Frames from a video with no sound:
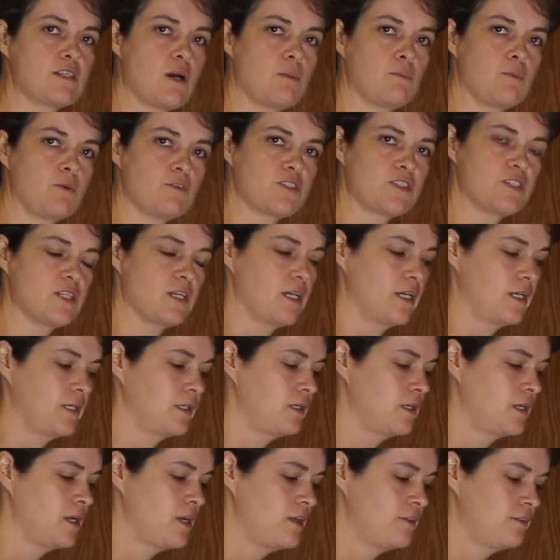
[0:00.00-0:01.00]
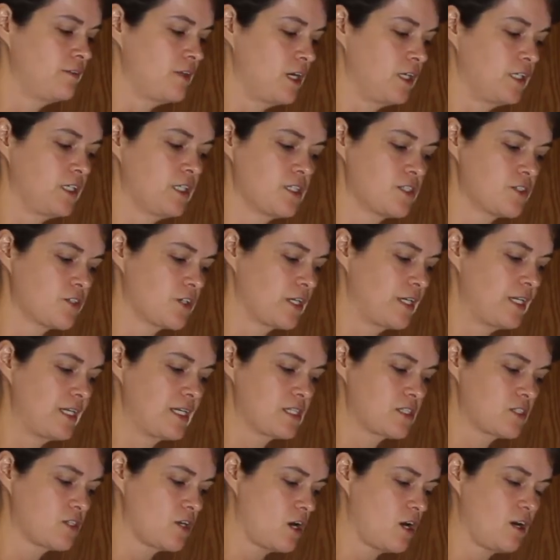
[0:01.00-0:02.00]
almost done, the onions are
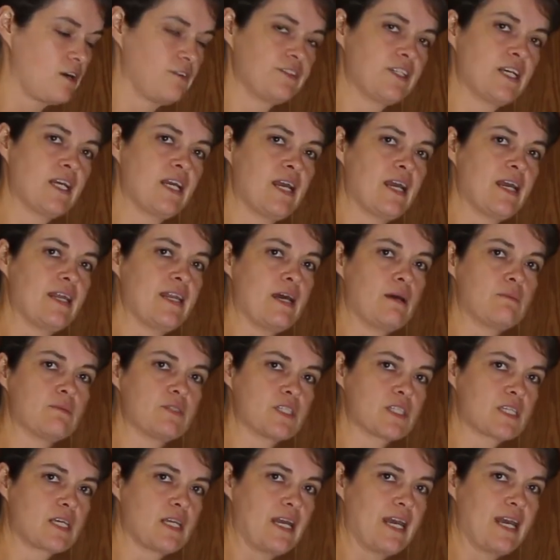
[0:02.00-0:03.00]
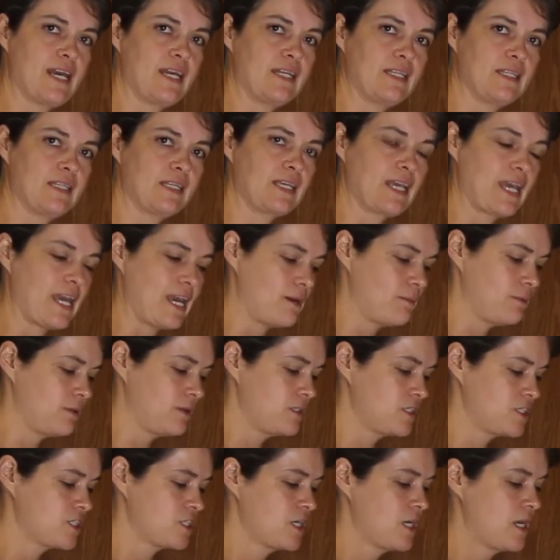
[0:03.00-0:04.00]
getting soft, and now I'm just going to add in the
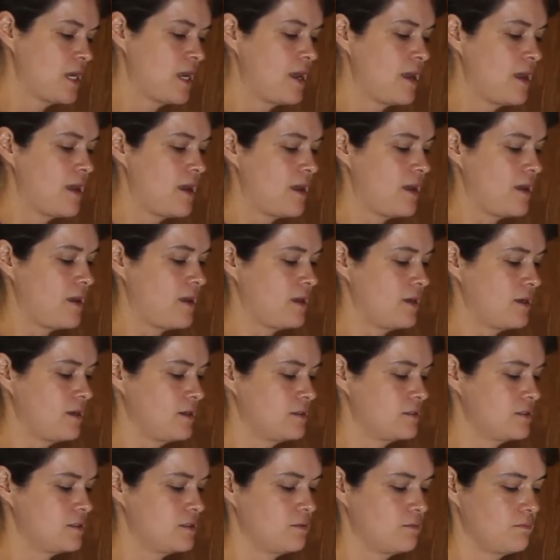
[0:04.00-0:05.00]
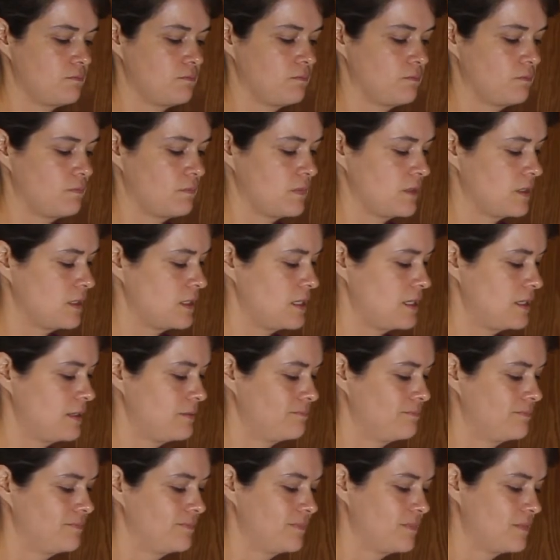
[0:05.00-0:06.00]
cabbage. And
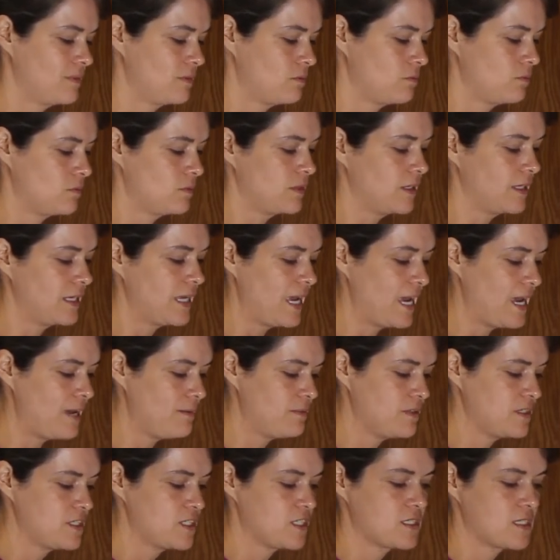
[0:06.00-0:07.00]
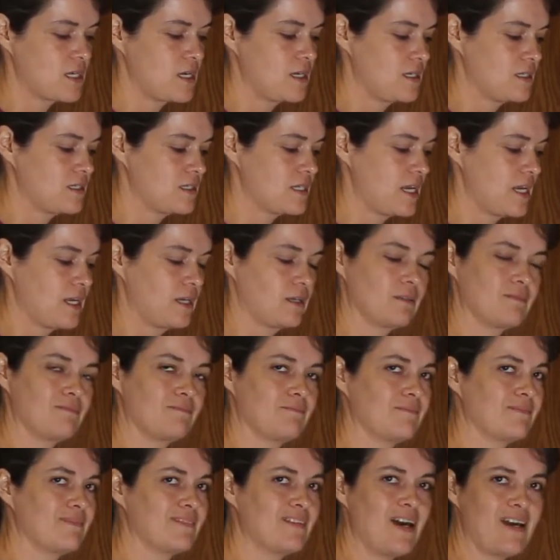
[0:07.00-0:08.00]
the cabbage is going to take
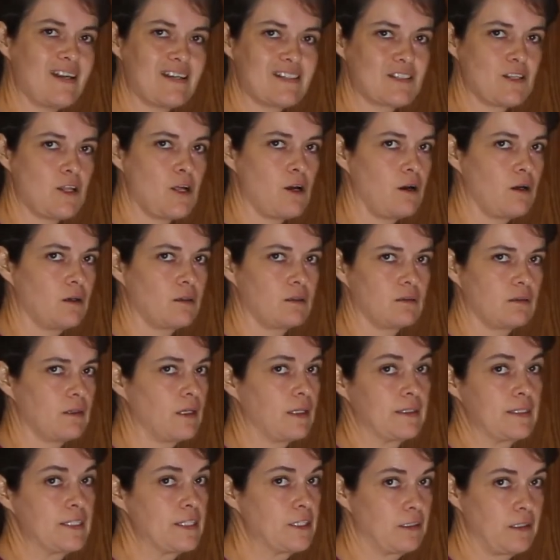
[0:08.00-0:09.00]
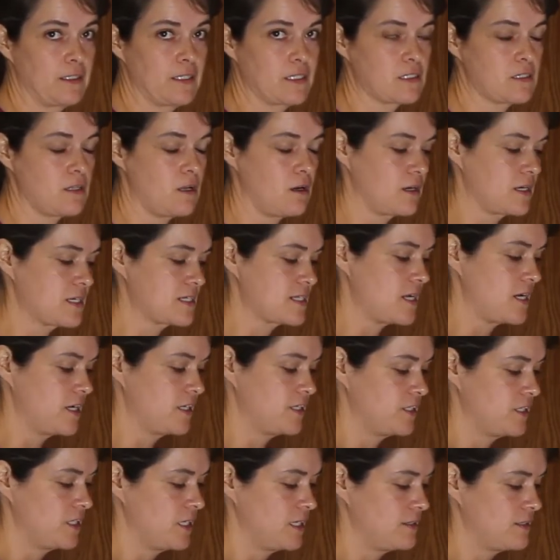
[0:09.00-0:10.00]
not nearly as long as the
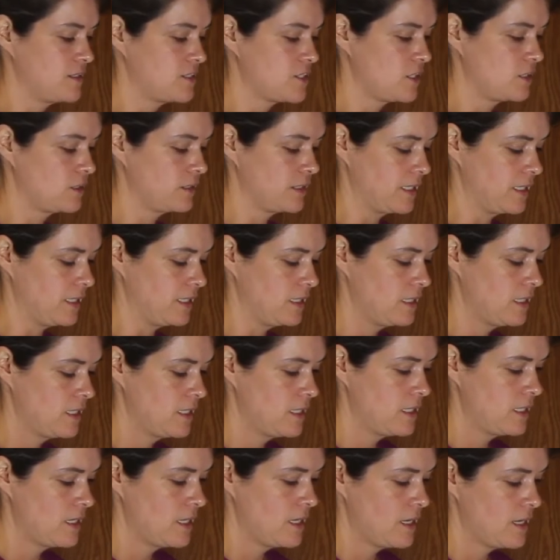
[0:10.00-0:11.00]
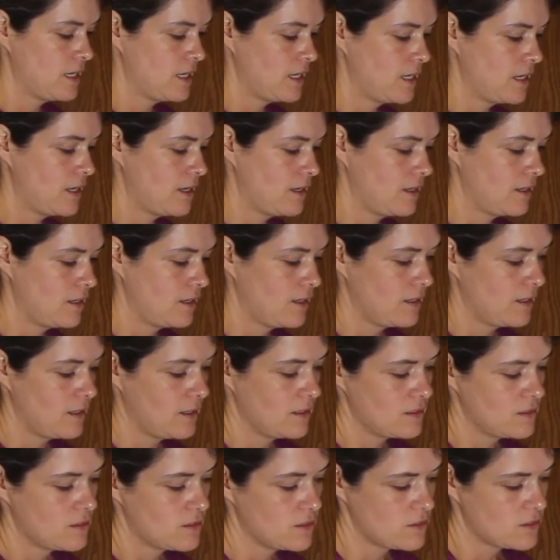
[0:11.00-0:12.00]
onion and the turkey.
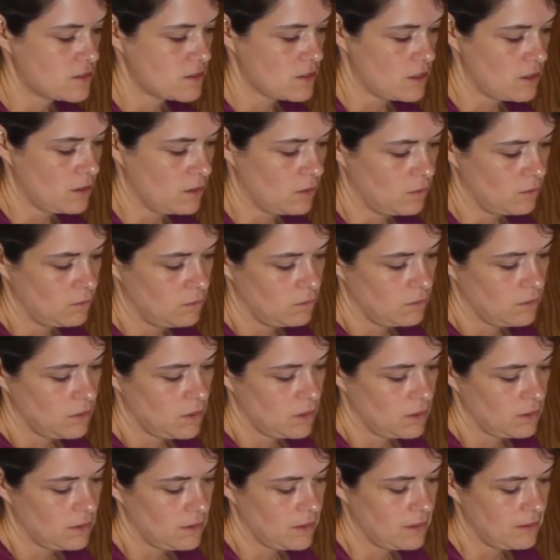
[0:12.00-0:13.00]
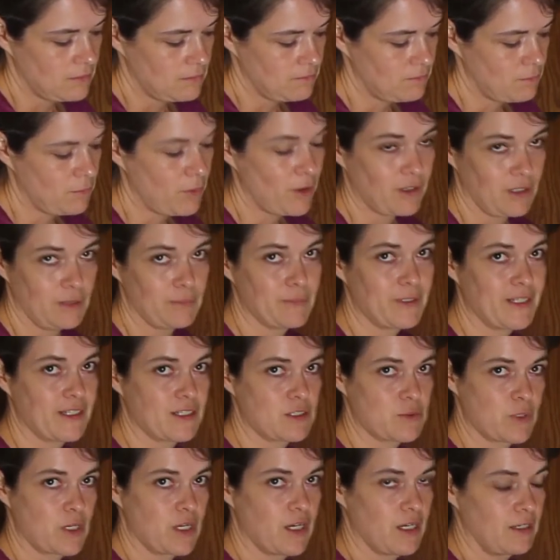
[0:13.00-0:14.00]
So, partly
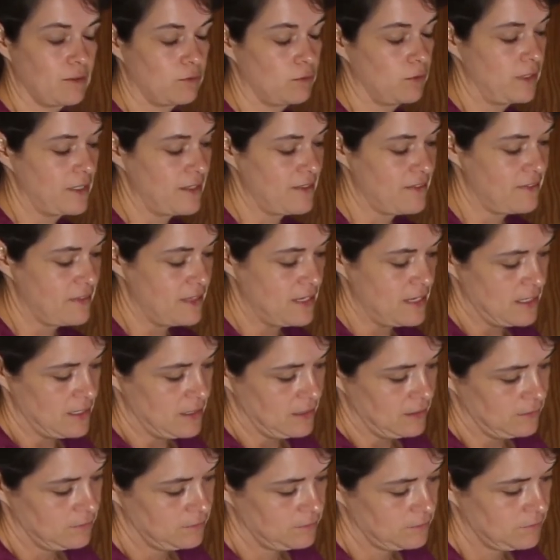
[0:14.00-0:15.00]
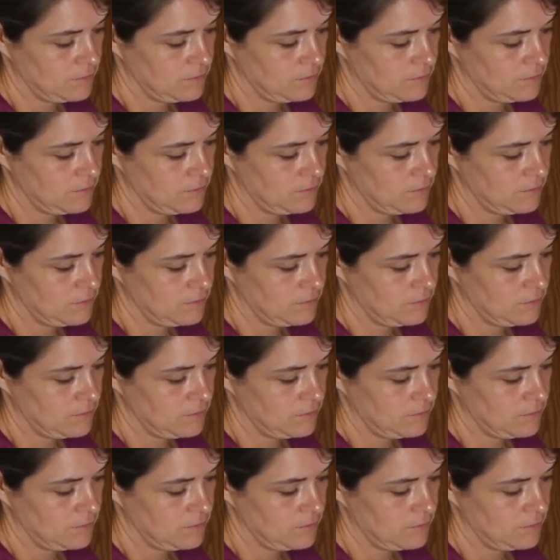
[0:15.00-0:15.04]
because we cut it really thin.